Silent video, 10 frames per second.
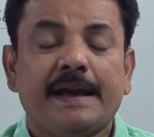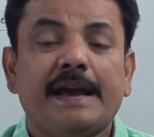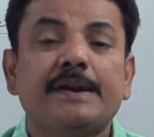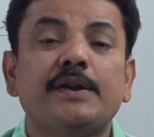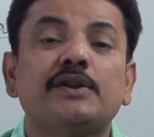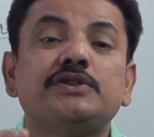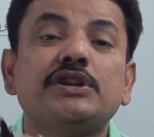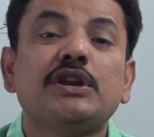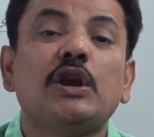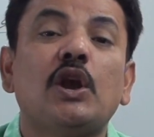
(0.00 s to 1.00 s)

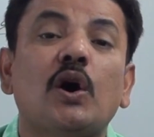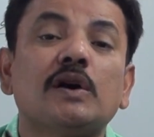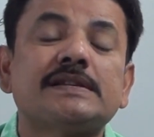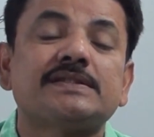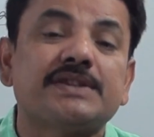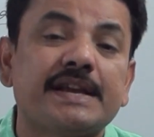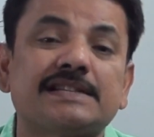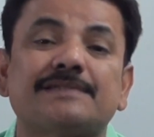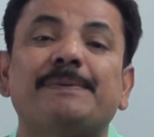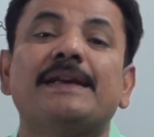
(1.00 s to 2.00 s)
Energy loss
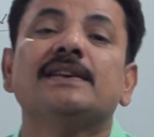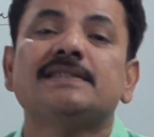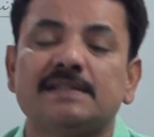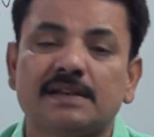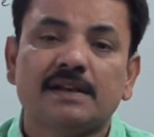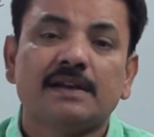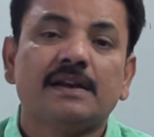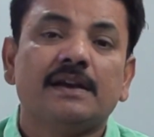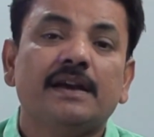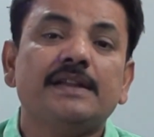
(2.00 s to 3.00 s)
takes place
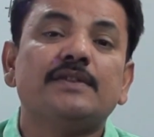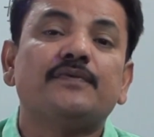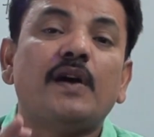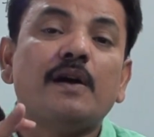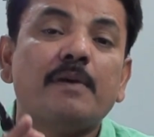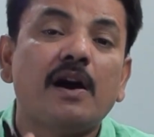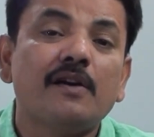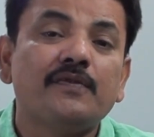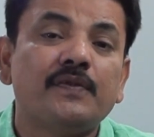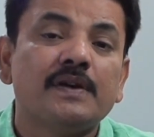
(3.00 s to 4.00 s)
in the form
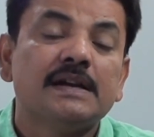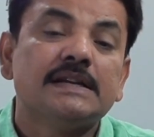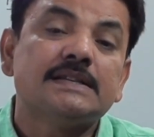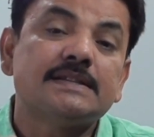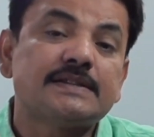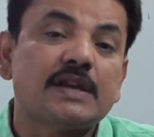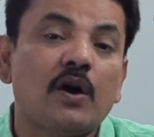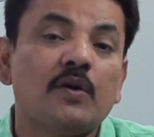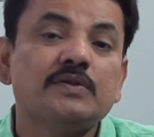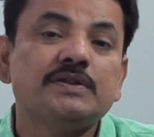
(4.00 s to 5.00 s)
of
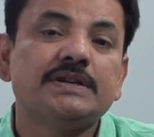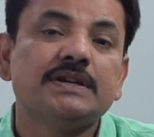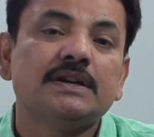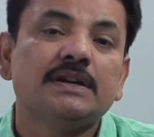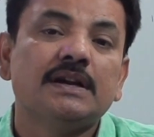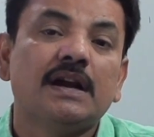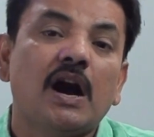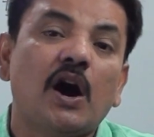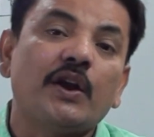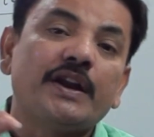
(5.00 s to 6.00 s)
sound
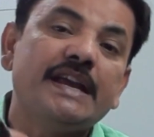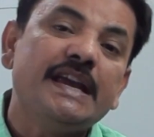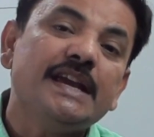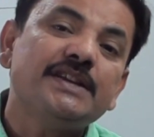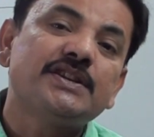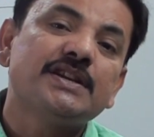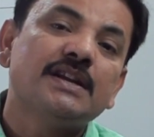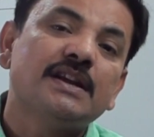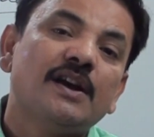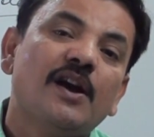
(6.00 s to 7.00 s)
or heat
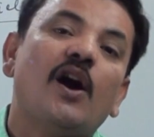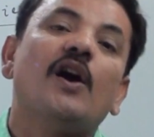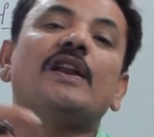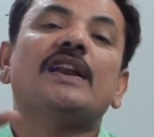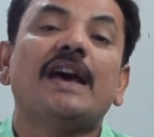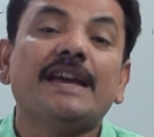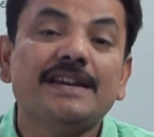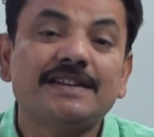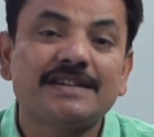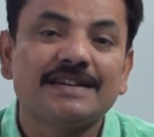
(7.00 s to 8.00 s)
or
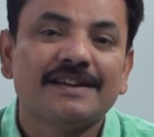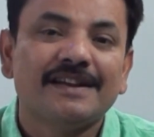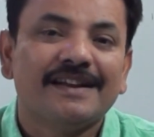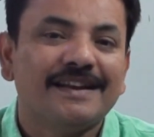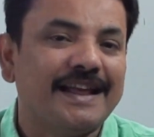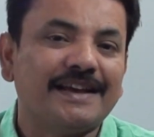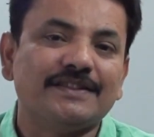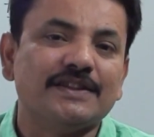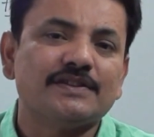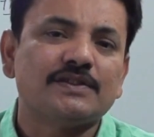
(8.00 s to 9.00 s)
light, like
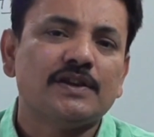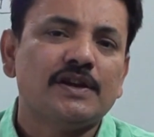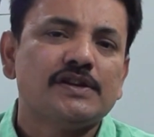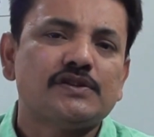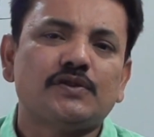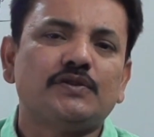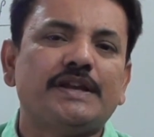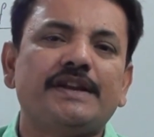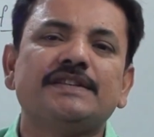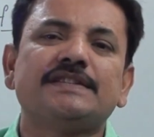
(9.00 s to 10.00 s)
this. So
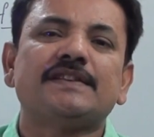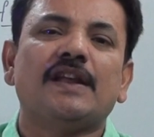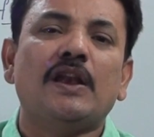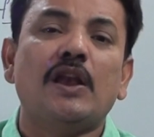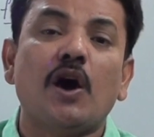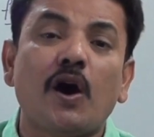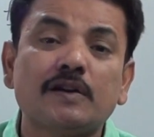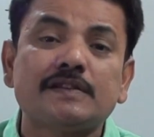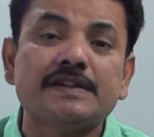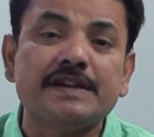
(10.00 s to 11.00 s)
there is
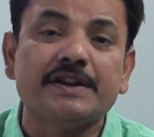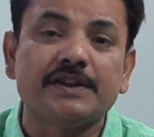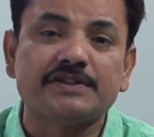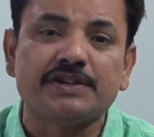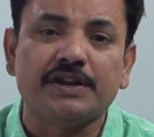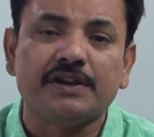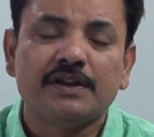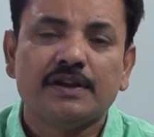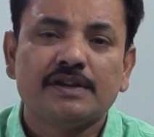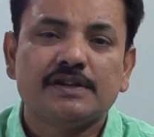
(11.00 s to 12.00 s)
loss in energy.
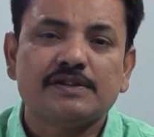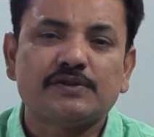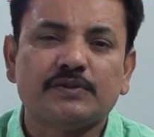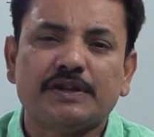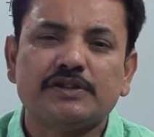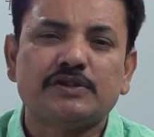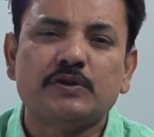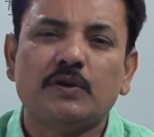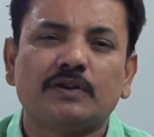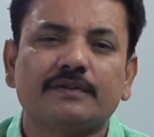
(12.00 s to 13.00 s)
So there is
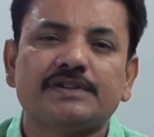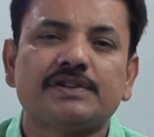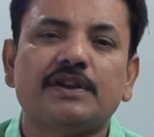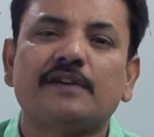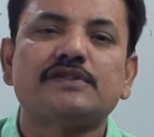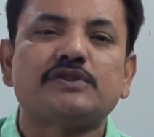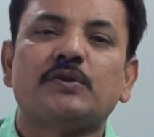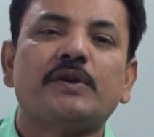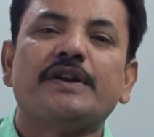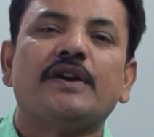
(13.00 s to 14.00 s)
no question of
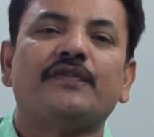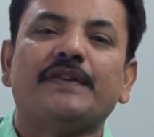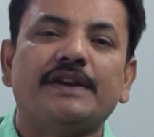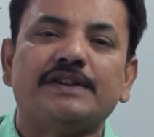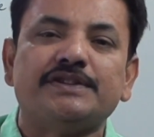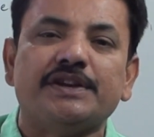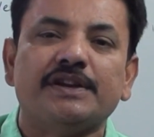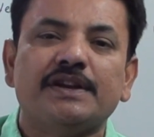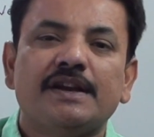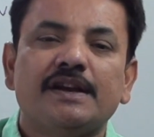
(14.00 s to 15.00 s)
storing of
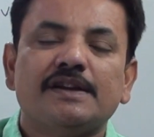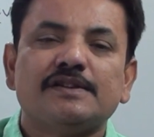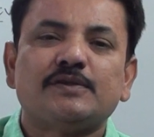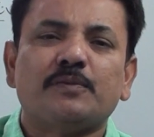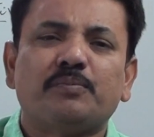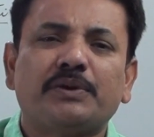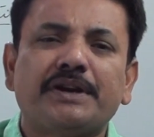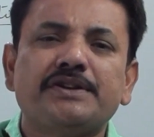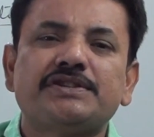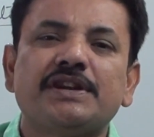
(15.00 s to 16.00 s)
energy. So
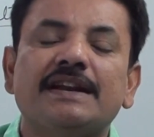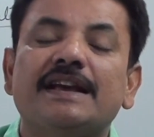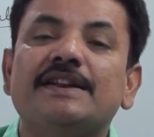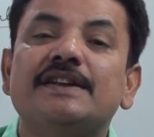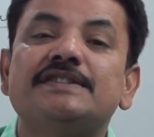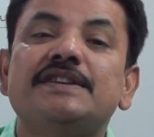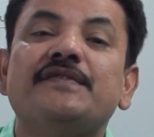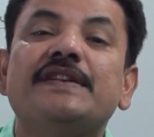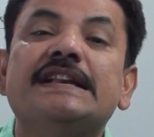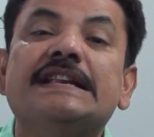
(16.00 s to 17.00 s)
potential
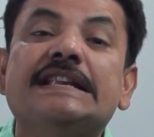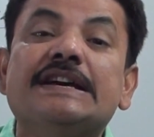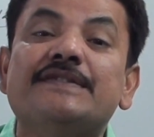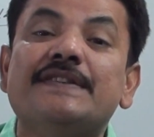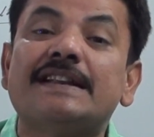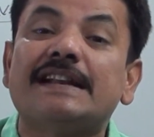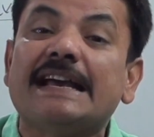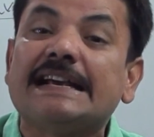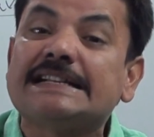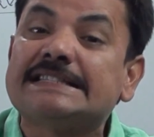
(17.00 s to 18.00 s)
energy will never
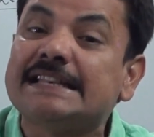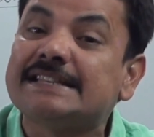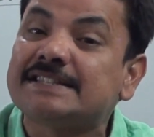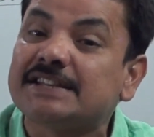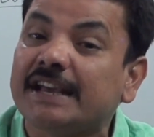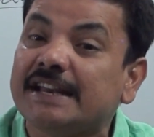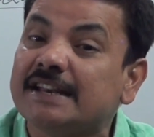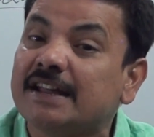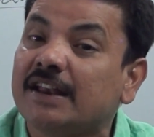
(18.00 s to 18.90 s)
exist in